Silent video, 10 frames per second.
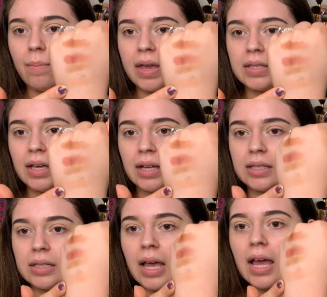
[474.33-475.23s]
Basic.
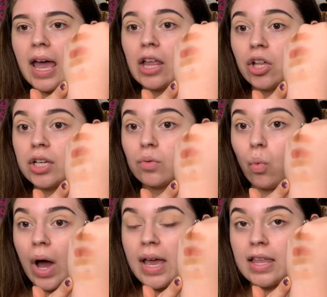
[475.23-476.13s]
It looks
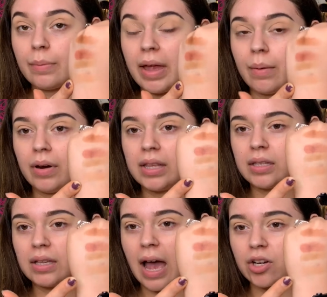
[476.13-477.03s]
white in the pan, but it's
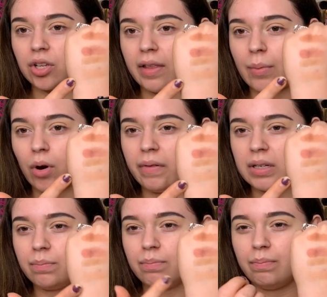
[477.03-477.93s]
actually like more of a
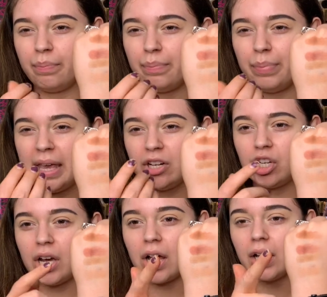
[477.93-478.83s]
peachy
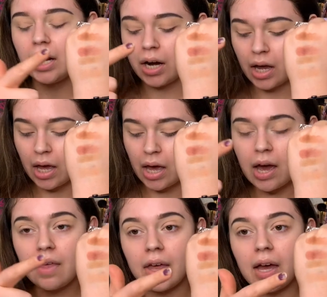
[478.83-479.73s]
color.
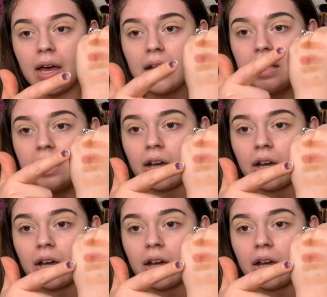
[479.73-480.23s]
And then here